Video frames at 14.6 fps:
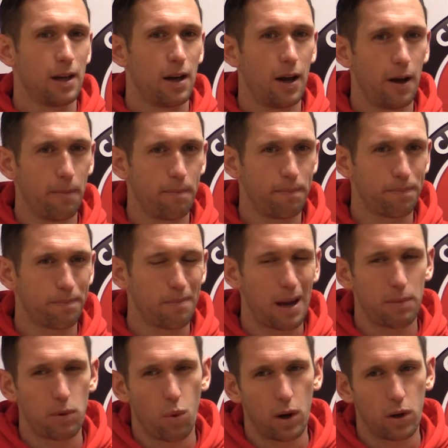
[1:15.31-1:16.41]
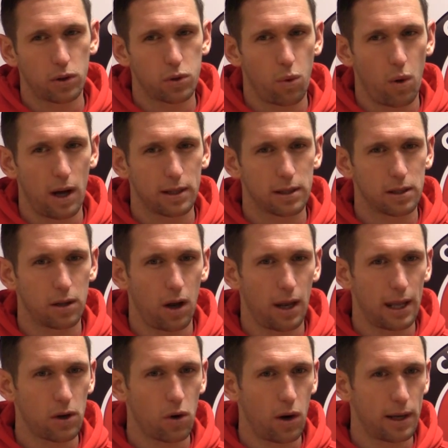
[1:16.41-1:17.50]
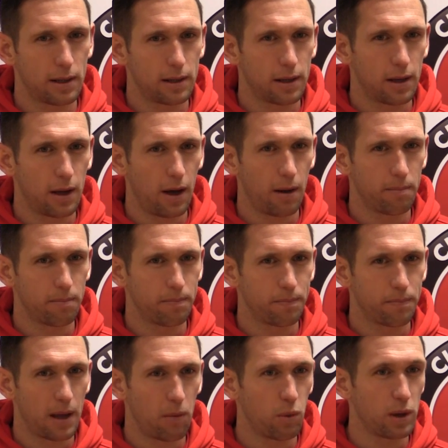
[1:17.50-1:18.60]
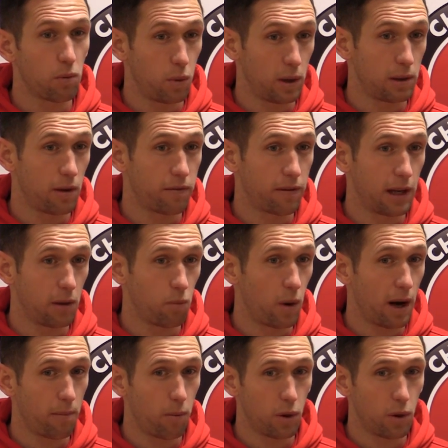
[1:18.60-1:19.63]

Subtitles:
Maybe one or twice, like they got in, and we defended well.